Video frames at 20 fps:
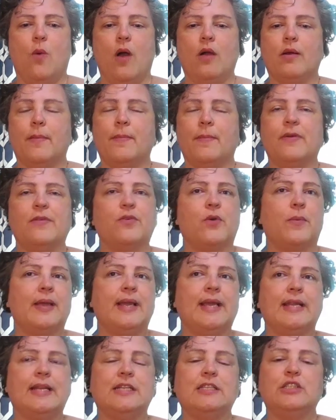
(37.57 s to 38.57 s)
Welcome. Before
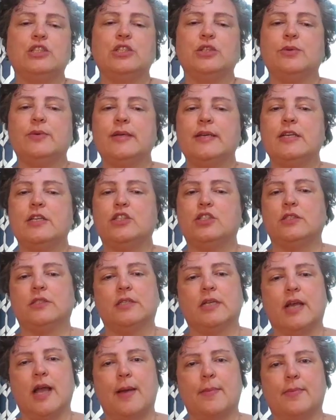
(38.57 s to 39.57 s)
we get into it,
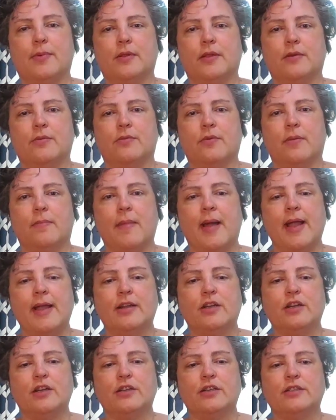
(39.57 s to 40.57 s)
just a couple of
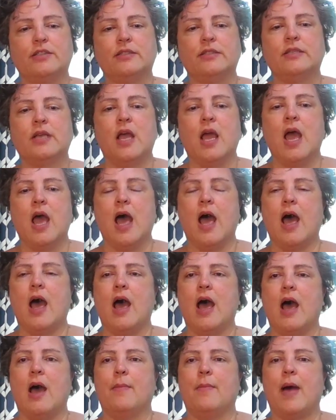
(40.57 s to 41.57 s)
reminders.
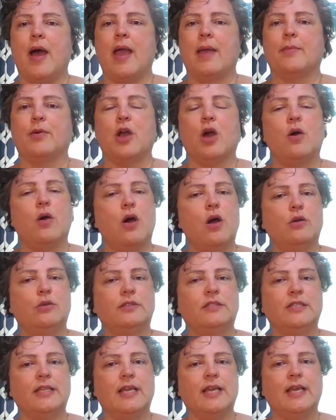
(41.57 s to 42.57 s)
Um, I am
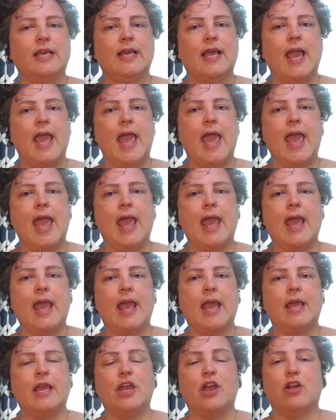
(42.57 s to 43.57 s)
co-hosting
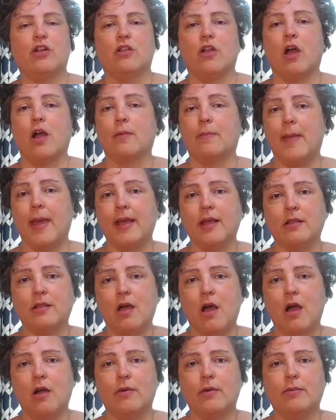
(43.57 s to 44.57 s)
a year-long
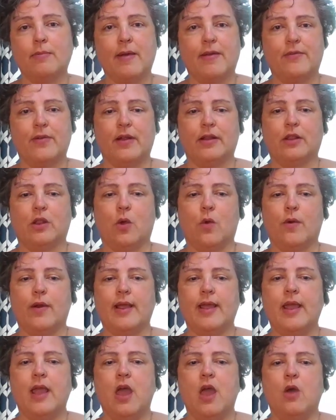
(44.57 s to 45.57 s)
make-along with my friend
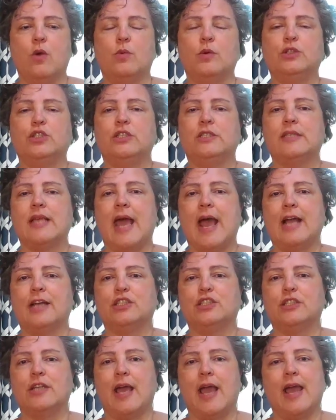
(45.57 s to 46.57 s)
Lori, which is
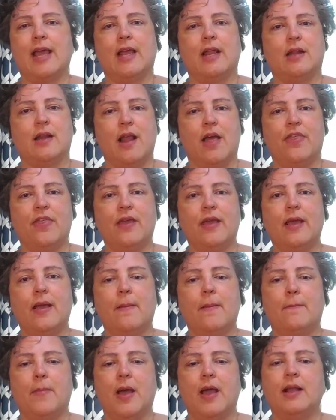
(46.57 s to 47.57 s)
hashtag
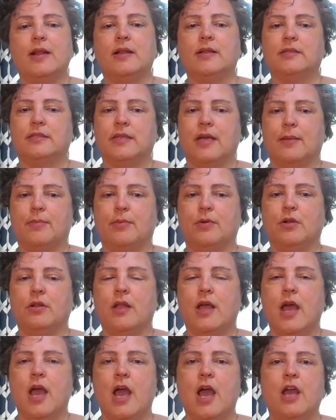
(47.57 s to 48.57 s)
nothing but
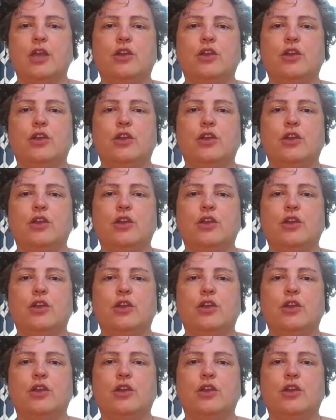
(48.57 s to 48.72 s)
double.